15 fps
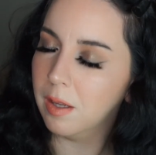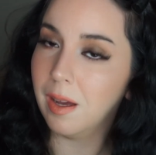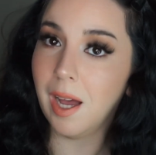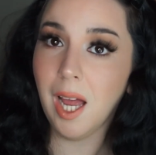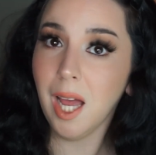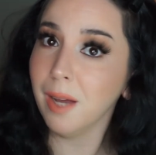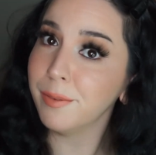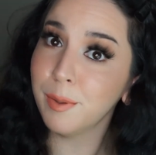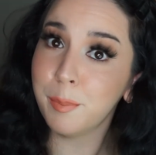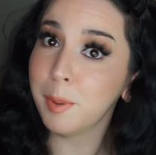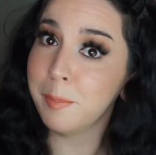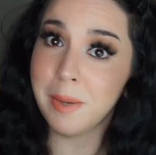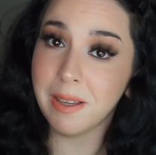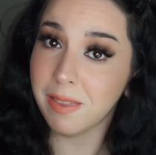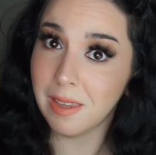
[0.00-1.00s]
I have to
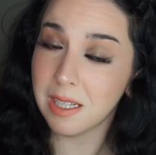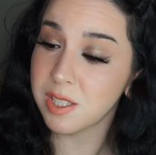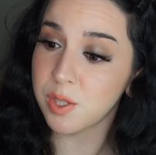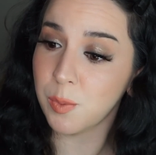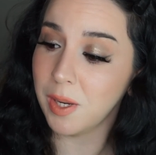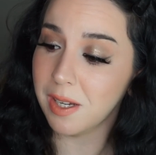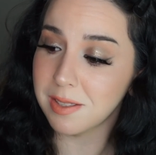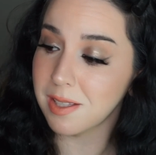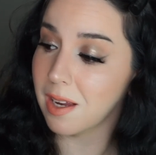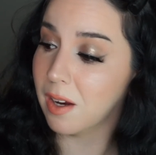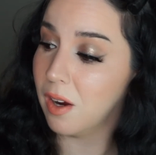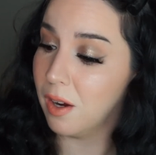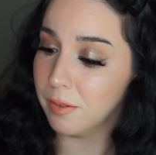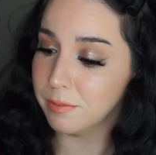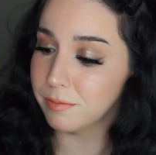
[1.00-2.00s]
put my things away as I
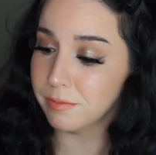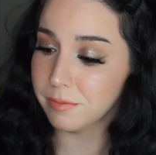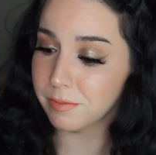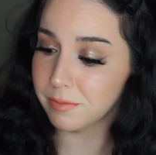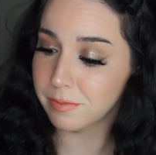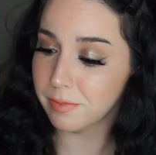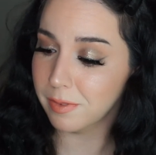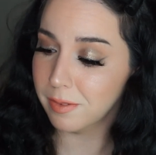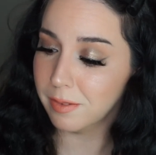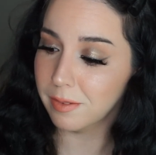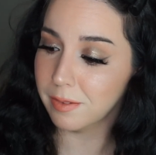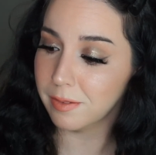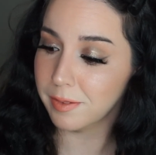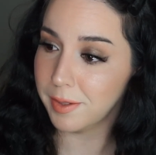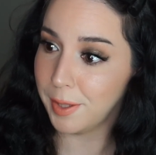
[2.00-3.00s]
go,
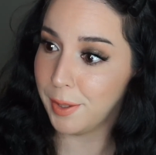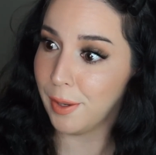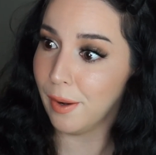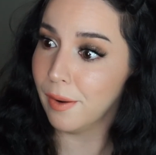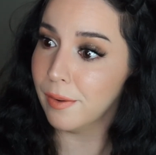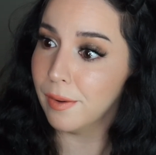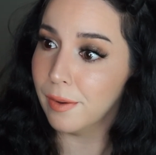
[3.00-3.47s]
you know.